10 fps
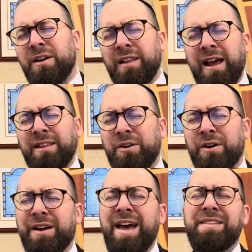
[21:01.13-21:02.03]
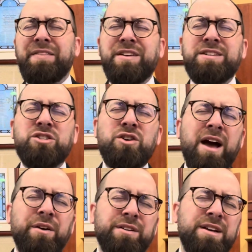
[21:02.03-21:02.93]
likelihood that this
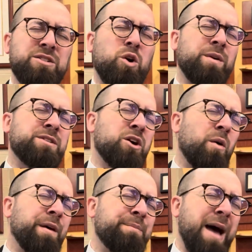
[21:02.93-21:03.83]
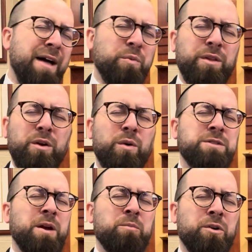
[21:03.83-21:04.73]
child is going to go on a path where they're going to
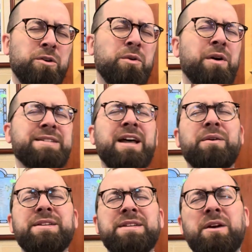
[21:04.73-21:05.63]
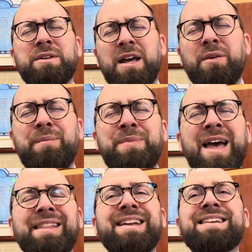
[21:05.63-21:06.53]
be a murderer, etc., etc., etc.,
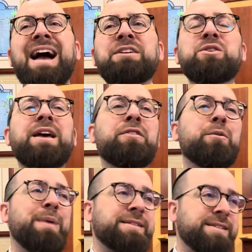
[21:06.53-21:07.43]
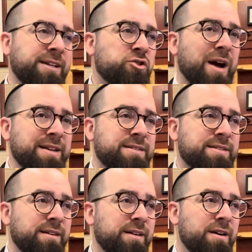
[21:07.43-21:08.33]
then it's actually in their best interest
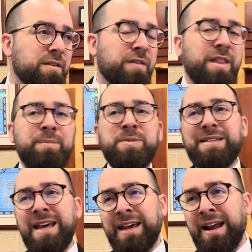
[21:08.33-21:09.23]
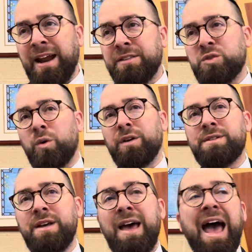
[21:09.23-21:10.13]
for them to be taken out of this
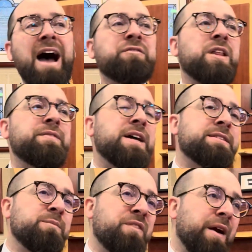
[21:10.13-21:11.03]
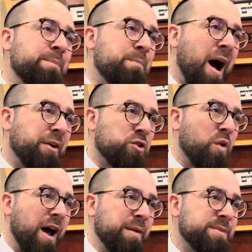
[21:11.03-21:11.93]
world after they've done some very minor
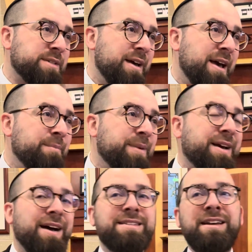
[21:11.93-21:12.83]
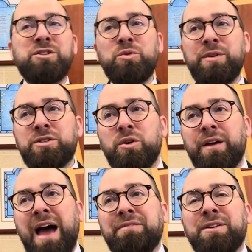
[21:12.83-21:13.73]
crimes, because in doing so,
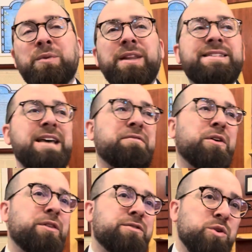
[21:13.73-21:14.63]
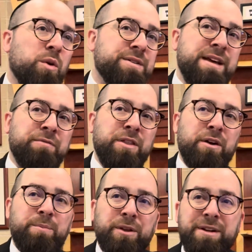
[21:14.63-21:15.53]
they haven't really severed their soul, severed their
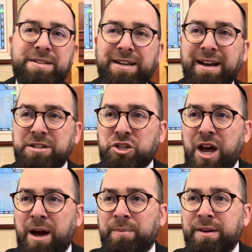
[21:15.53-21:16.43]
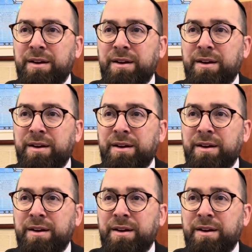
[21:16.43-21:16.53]
ability to connect to Hashem